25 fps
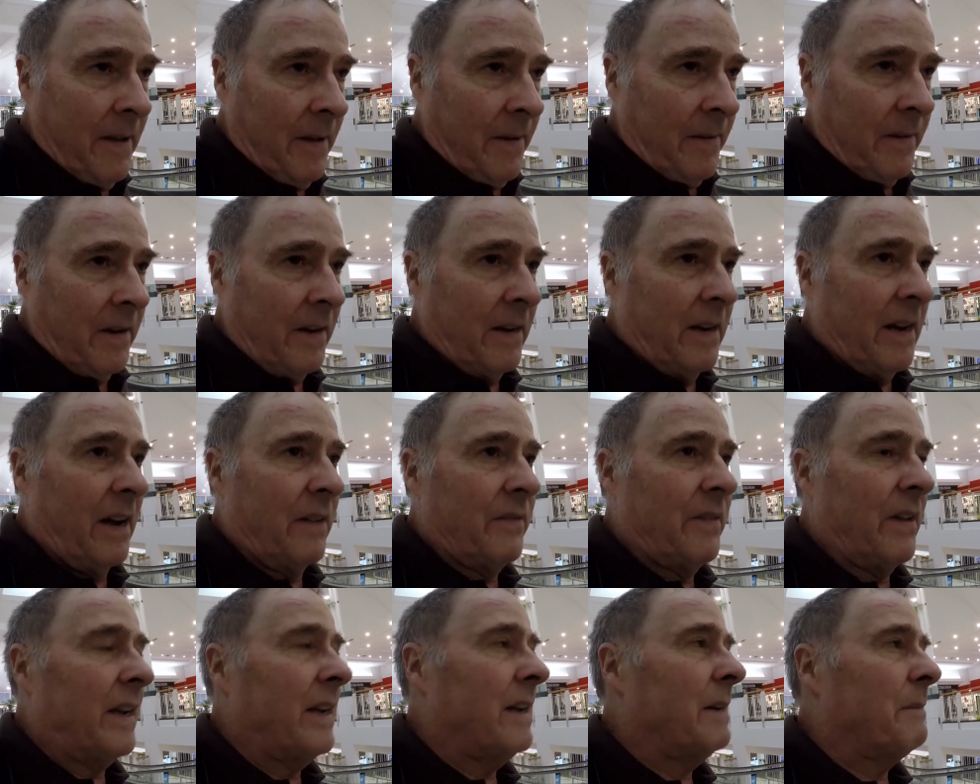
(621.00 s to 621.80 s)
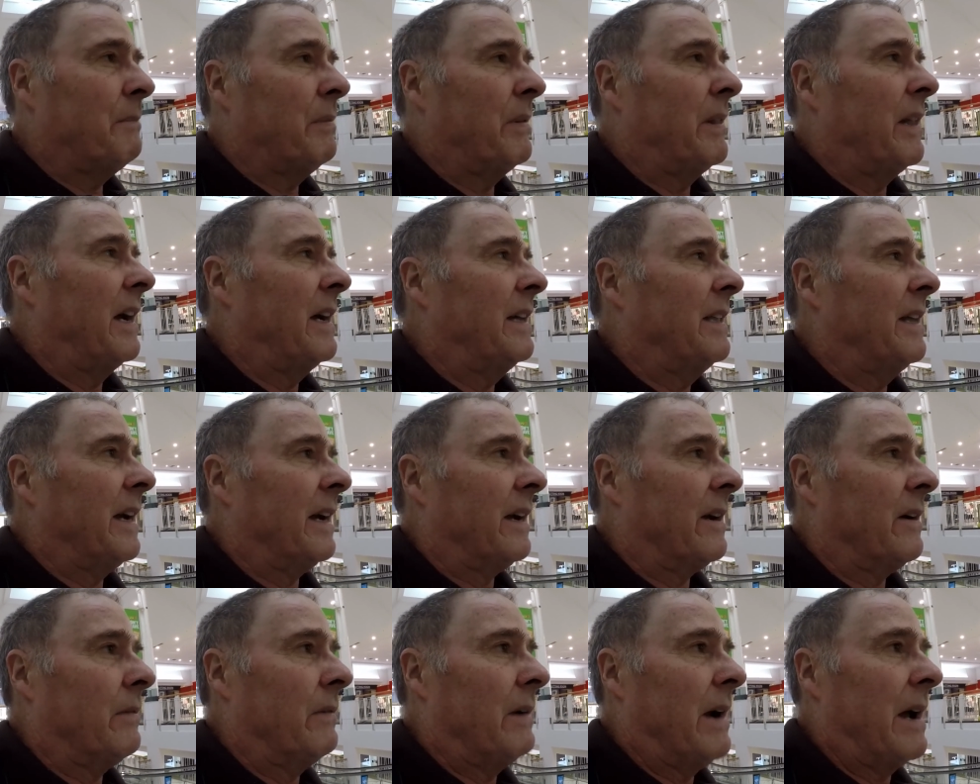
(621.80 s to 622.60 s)
You know, if they're going to play that
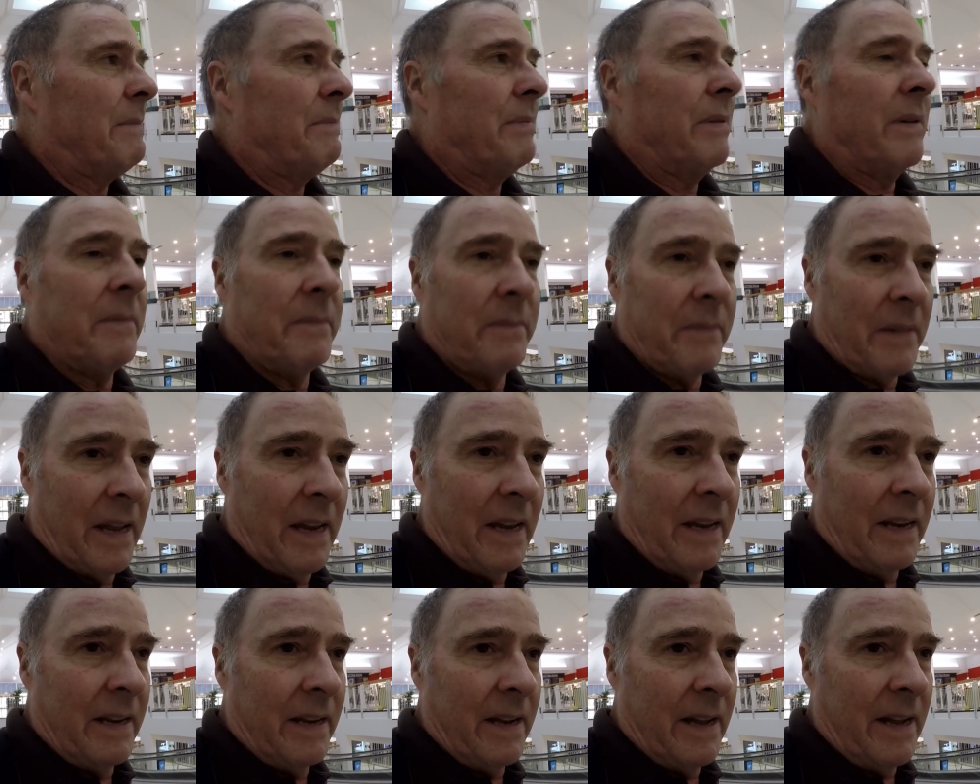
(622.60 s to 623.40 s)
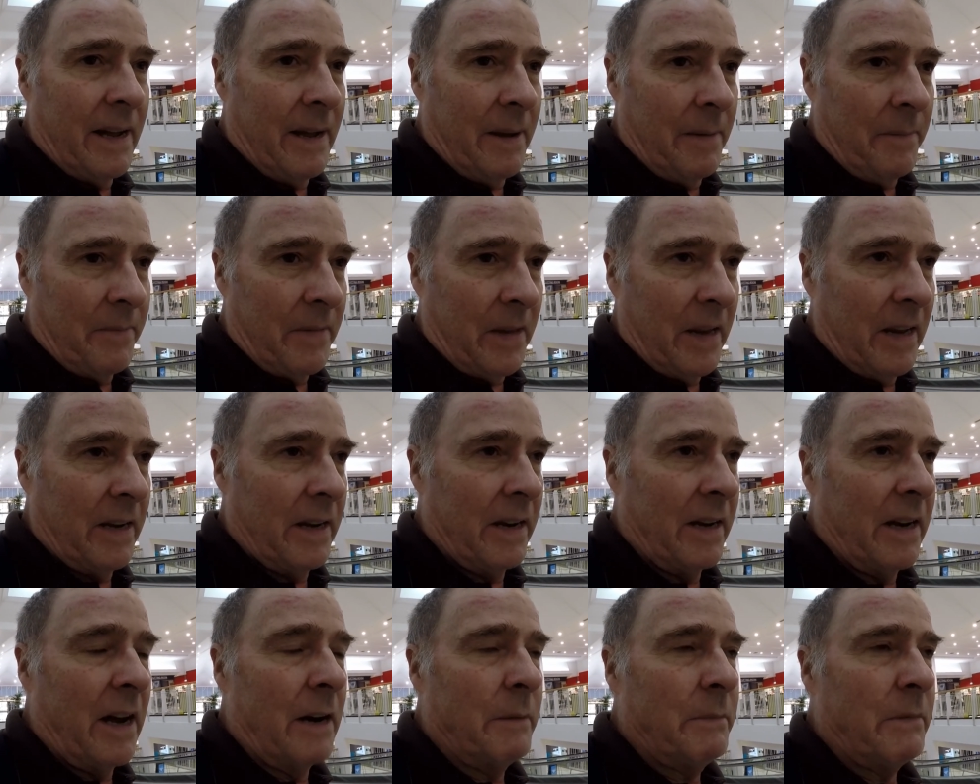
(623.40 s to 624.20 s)
crap in
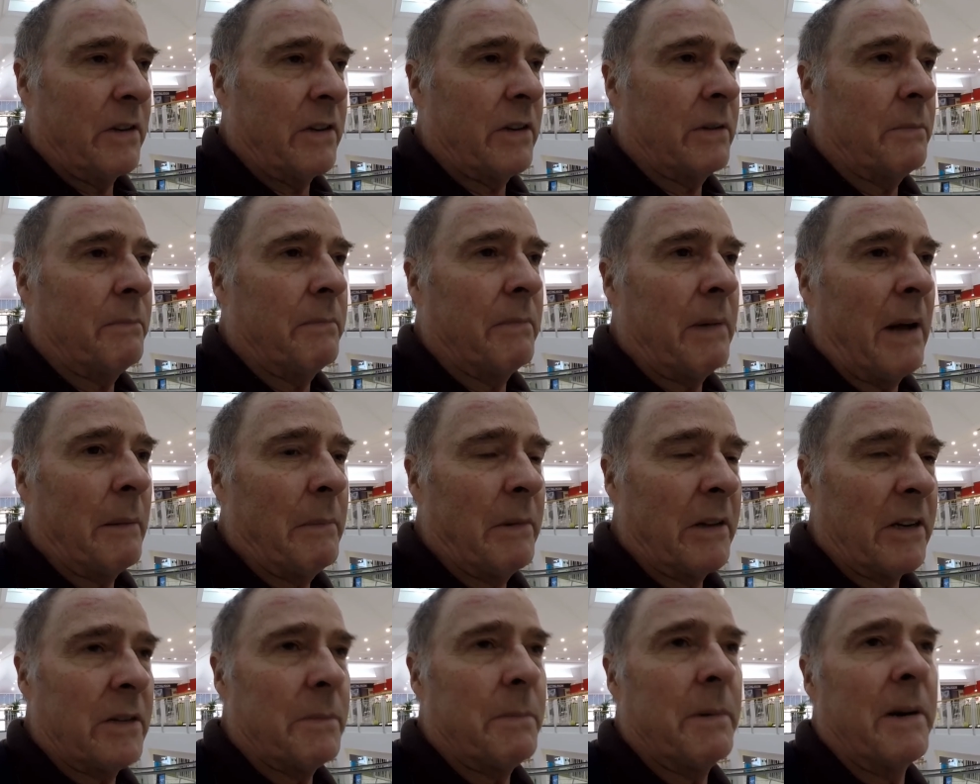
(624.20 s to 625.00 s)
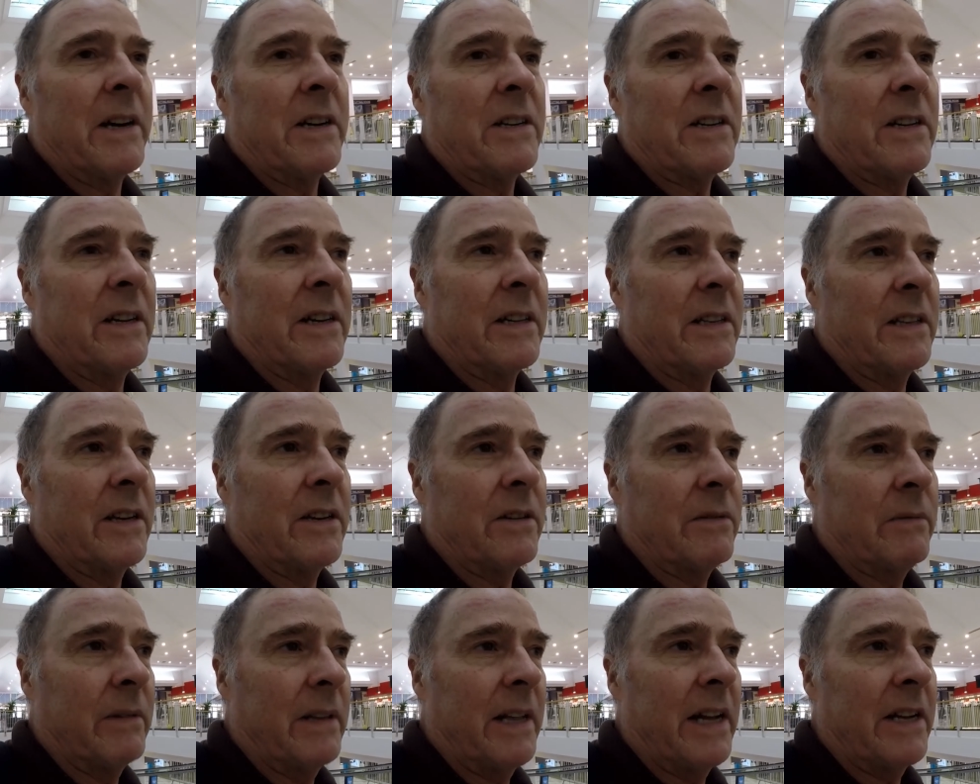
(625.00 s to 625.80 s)
an open public space like
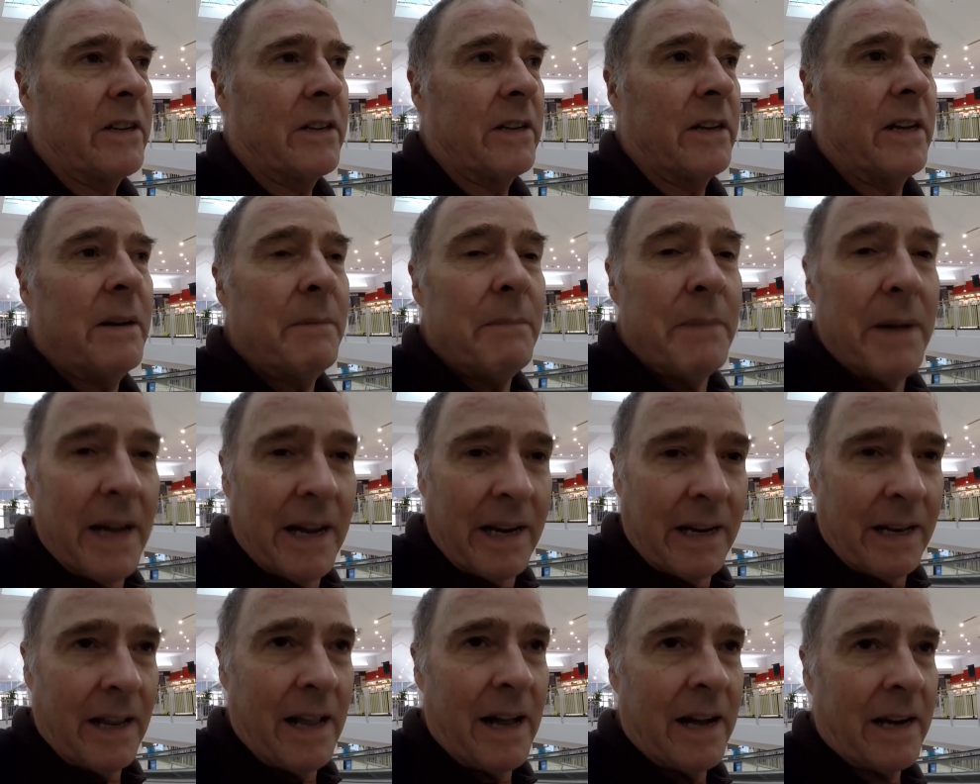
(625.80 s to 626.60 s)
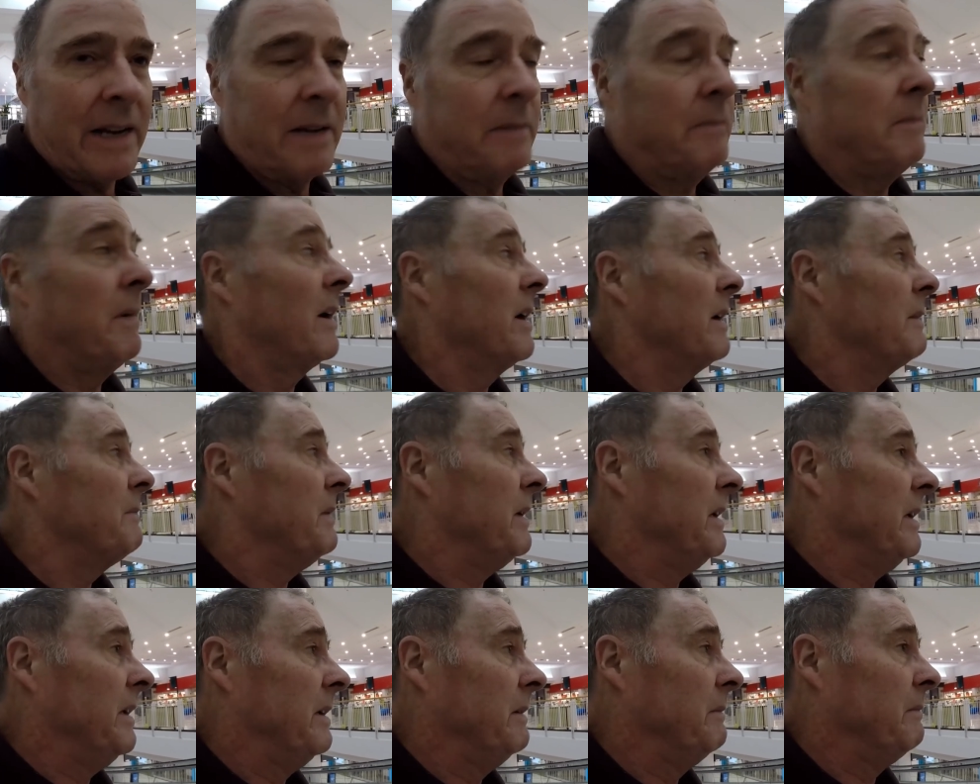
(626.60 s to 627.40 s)
this, well, that's their bad luck in my
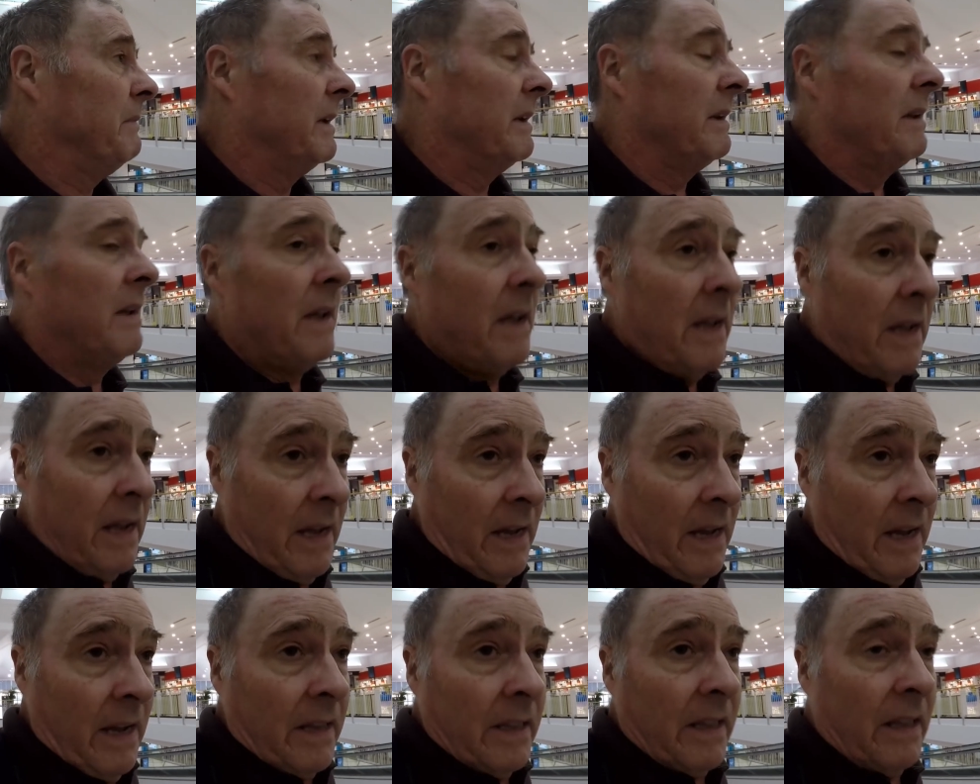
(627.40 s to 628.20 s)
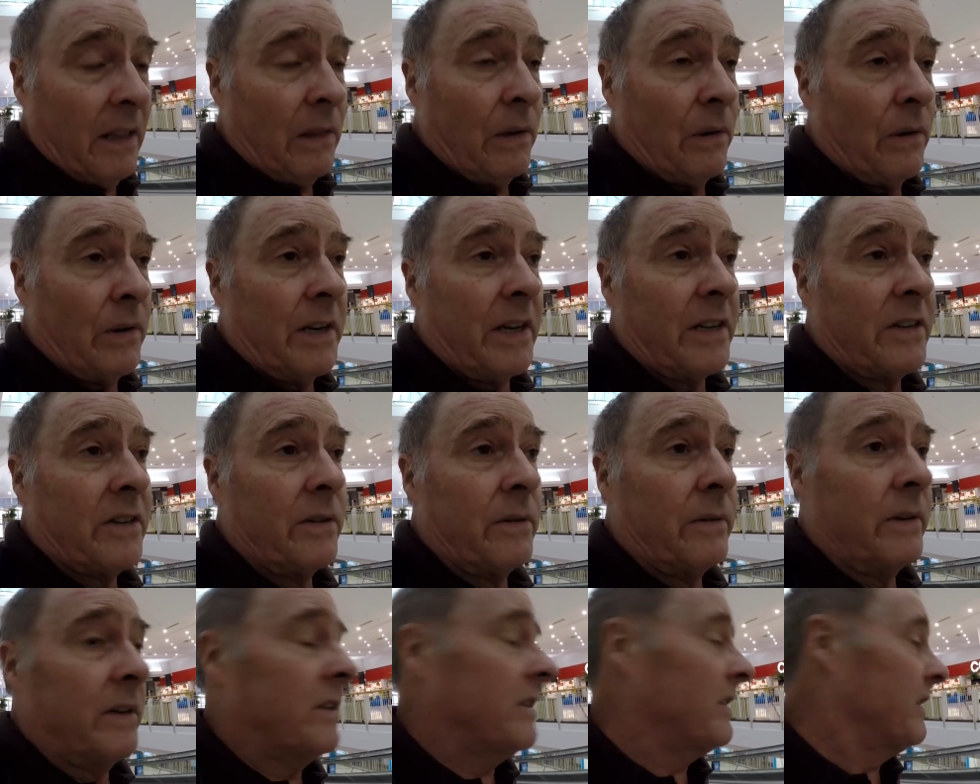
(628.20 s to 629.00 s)
opinion, but the law doesn't
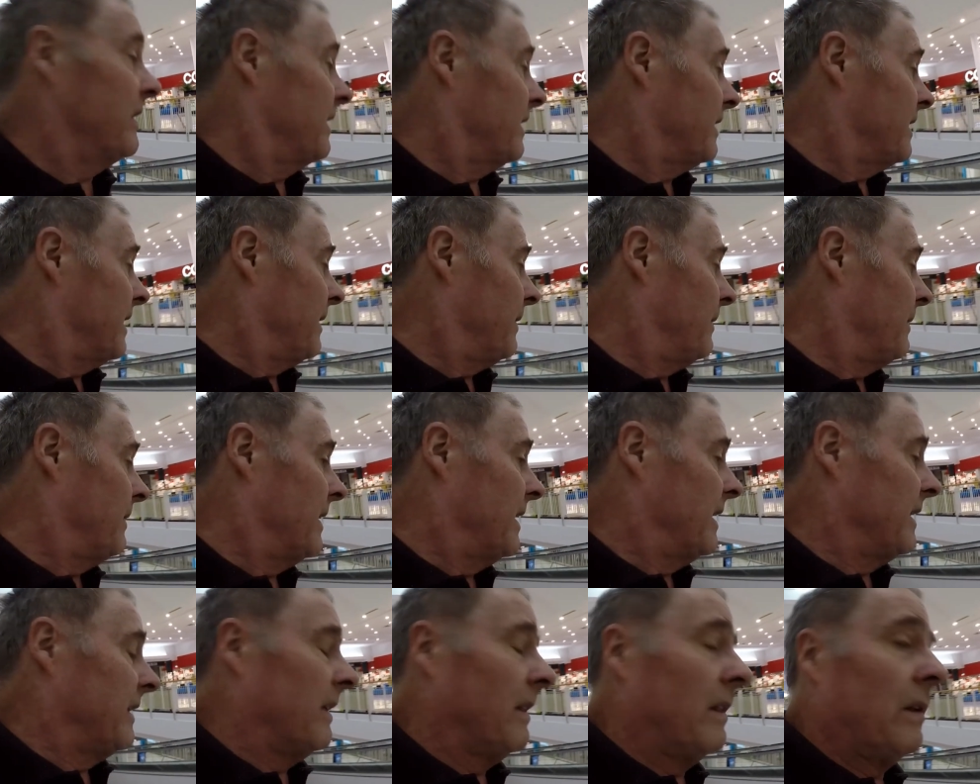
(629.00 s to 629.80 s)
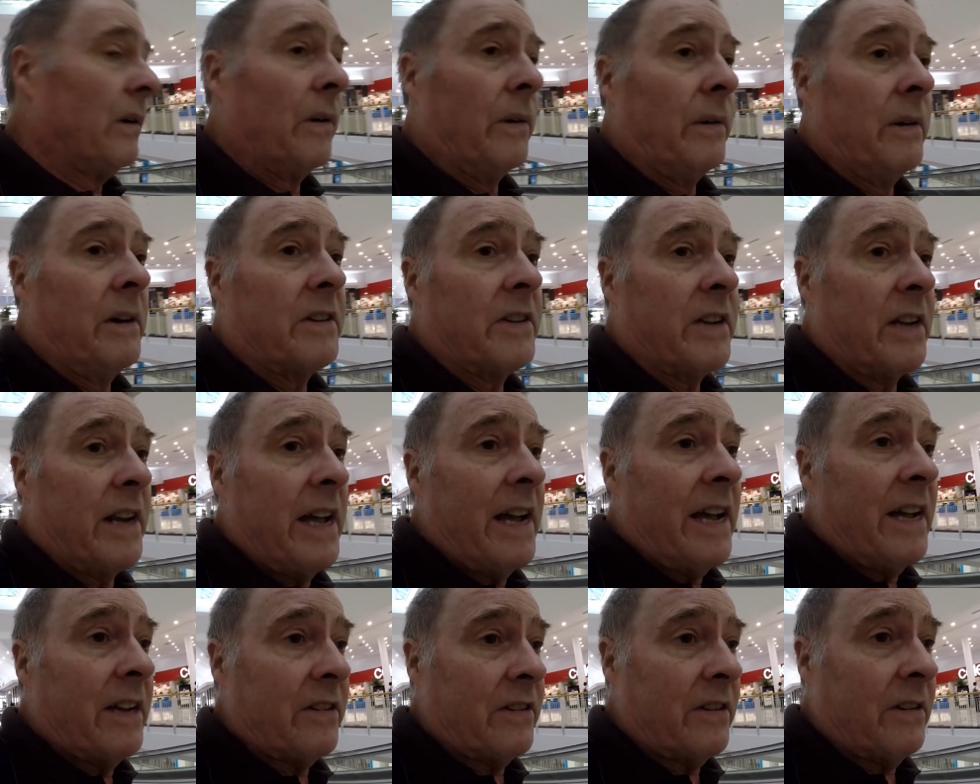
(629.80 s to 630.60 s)
always see it that way, and the law is an
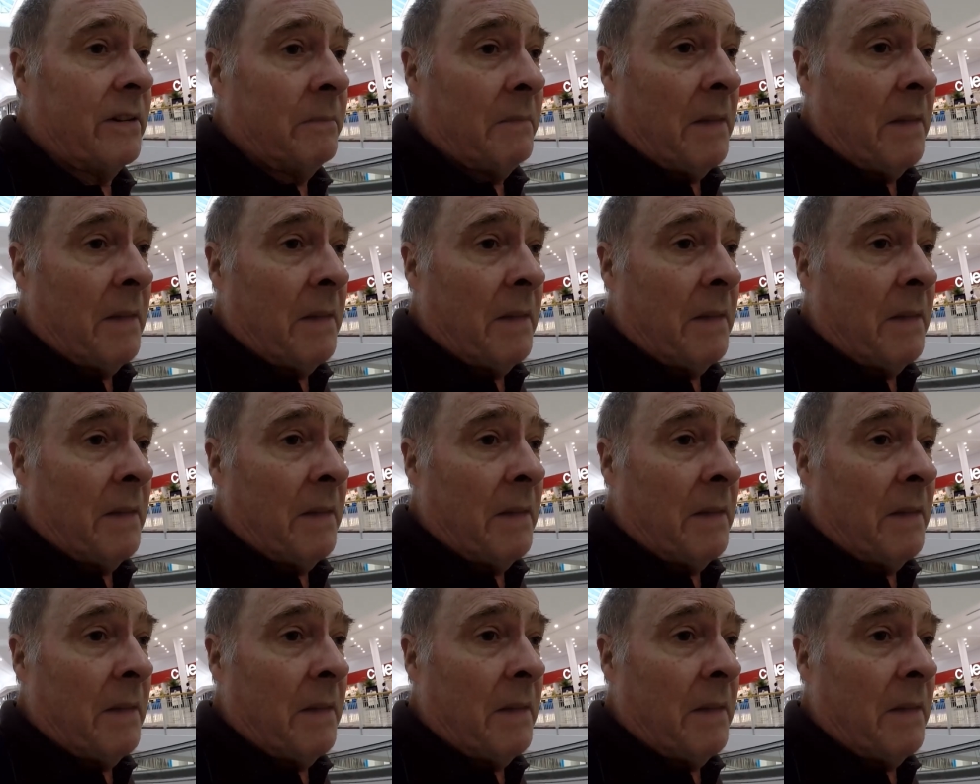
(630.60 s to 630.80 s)
ass.